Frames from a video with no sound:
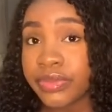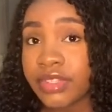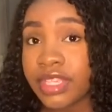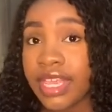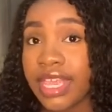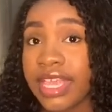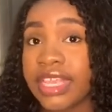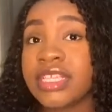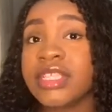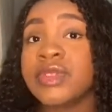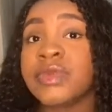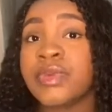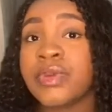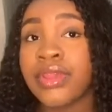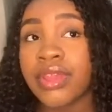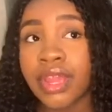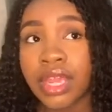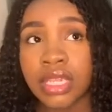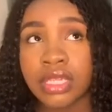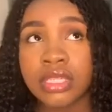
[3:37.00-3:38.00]

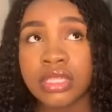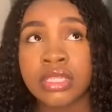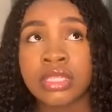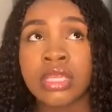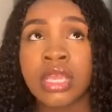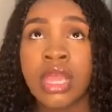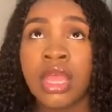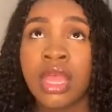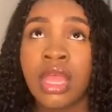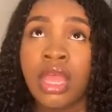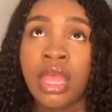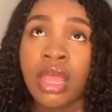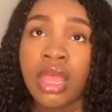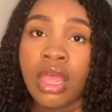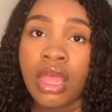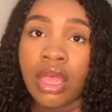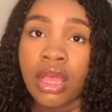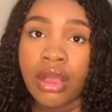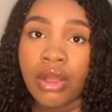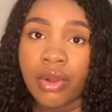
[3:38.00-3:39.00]
experience
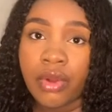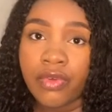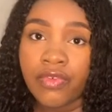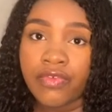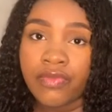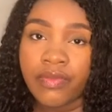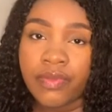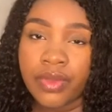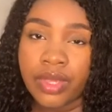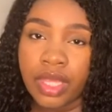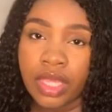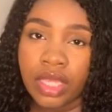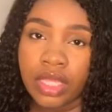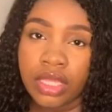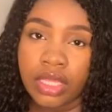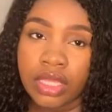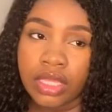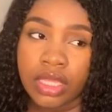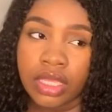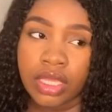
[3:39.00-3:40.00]
of
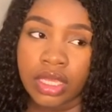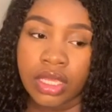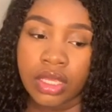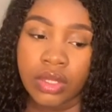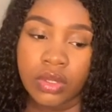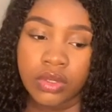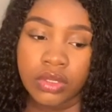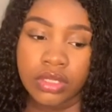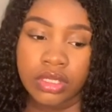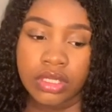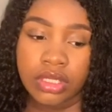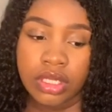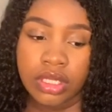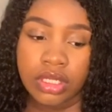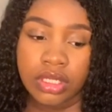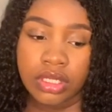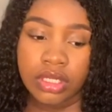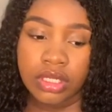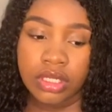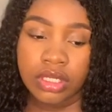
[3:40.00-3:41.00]
being
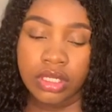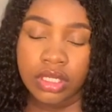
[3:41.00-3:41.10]
ghosted,